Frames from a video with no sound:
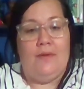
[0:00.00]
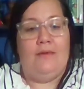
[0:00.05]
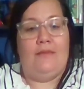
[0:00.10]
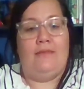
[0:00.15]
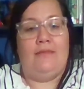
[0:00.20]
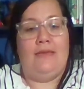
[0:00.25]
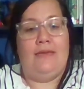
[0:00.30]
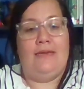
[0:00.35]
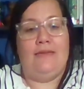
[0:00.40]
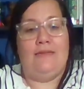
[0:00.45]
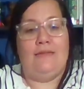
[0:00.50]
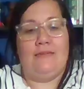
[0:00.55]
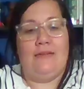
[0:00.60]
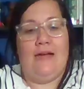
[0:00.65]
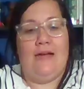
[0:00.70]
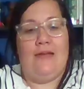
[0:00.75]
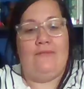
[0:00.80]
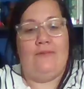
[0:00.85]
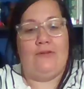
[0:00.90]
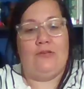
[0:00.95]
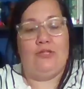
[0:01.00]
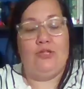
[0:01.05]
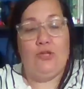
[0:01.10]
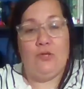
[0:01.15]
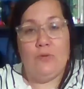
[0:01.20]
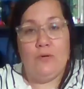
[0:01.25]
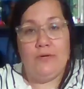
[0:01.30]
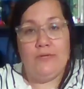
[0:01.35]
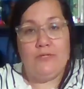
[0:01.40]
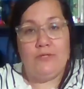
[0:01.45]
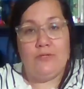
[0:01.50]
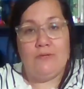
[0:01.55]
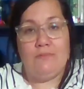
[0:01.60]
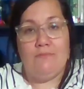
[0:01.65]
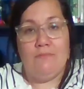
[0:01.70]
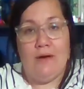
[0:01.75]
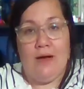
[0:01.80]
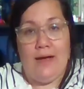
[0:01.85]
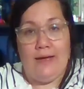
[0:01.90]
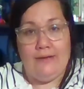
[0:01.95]
They can dive at 200
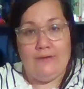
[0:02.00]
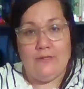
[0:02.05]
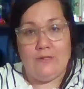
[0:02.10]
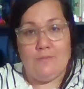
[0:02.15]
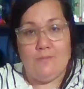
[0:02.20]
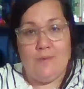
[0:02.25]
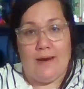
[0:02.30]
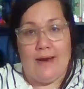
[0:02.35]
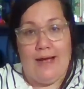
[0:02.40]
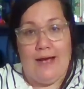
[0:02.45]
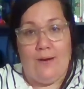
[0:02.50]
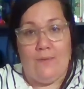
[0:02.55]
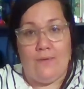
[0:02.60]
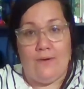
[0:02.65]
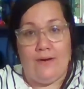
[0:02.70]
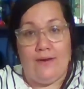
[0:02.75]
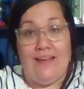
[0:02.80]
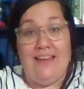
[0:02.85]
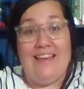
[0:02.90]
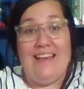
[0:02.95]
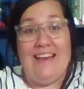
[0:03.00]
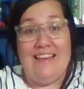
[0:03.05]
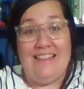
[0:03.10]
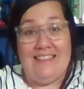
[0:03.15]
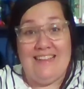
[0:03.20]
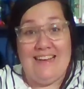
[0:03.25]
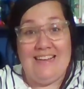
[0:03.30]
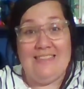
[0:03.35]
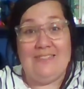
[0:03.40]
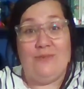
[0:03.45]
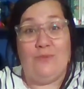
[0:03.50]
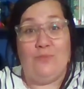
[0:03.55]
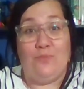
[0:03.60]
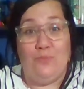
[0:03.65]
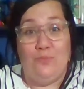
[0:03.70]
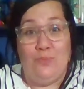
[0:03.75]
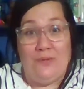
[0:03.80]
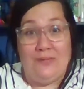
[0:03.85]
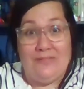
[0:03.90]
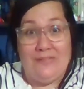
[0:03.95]
miles per hour, and that's a
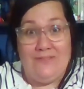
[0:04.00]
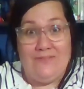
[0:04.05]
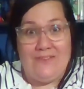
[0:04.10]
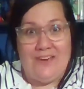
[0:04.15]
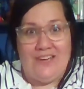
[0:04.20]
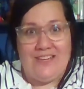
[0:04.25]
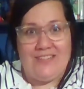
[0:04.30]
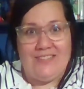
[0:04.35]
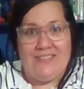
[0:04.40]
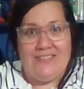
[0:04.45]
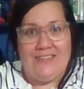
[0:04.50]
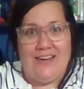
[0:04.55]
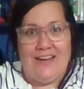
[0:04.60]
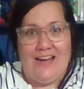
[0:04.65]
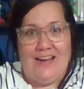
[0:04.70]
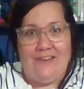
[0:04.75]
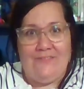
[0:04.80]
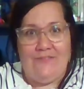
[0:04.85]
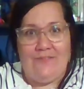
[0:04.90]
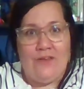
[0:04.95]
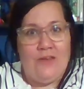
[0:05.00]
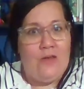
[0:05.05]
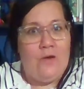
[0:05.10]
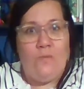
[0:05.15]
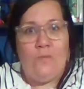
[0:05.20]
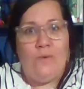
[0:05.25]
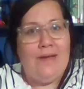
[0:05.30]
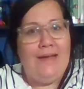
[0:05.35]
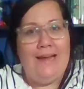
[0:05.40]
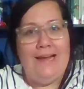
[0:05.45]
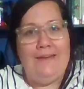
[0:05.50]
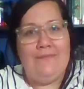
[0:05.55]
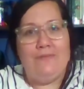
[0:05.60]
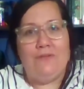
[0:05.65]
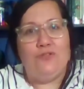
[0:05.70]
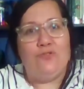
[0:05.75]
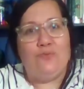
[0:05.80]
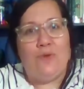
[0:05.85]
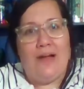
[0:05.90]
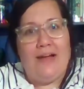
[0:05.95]
really fast dive. We can't even
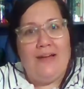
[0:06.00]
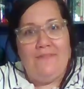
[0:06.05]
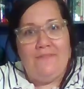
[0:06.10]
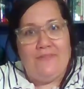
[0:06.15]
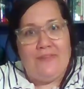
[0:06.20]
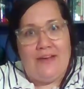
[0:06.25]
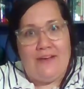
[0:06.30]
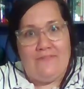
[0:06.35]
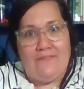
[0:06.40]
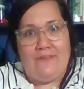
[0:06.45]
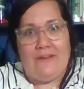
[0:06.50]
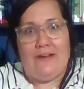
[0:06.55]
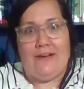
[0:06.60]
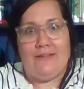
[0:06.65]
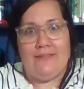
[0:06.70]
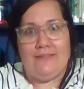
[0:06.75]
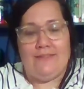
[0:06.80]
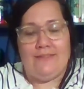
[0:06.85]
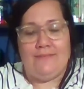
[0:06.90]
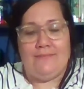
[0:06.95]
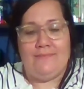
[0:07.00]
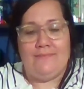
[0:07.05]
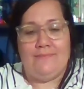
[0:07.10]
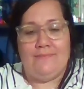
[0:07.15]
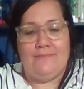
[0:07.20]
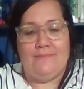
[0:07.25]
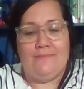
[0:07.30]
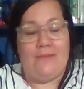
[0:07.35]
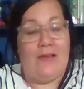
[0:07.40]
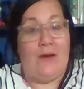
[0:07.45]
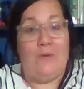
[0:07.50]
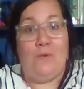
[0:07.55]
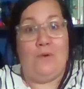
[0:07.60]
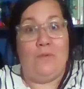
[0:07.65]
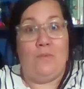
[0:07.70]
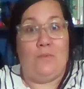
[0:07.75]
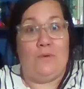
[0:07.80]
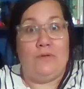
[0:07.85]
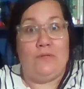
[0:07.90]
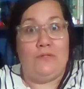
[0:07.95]
drive that fast. I
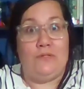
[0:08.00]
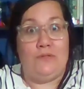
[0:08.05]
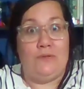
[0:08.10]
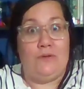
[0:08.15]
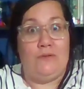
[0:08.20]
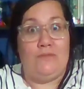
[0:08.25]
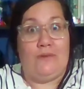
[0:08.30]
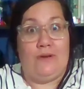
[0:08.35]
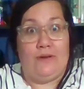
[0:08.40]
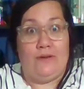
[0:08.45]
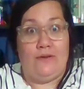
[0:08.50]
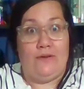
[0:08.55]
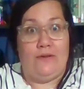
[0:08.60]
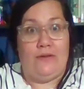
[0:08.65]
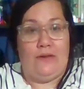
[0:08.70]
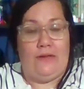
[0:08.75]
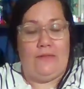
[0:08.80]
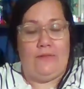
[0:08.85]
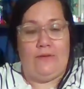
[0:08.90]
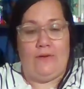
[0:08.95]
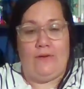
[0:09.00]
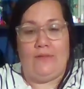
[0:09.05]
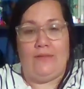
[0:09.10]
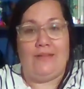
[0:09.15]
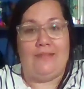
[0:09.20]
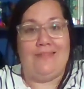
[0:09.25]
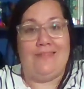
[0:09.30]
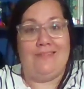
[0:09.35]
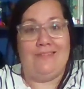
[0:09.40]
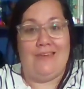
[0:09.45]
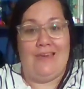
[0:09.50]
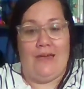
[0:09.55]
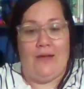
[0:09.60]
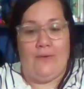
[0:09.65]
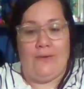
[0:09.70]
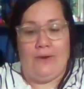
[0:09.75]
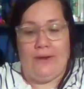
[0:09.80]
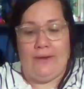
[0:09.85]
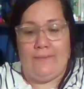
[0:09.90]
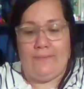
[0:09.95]
wouldn't want to if I could either. That's scary.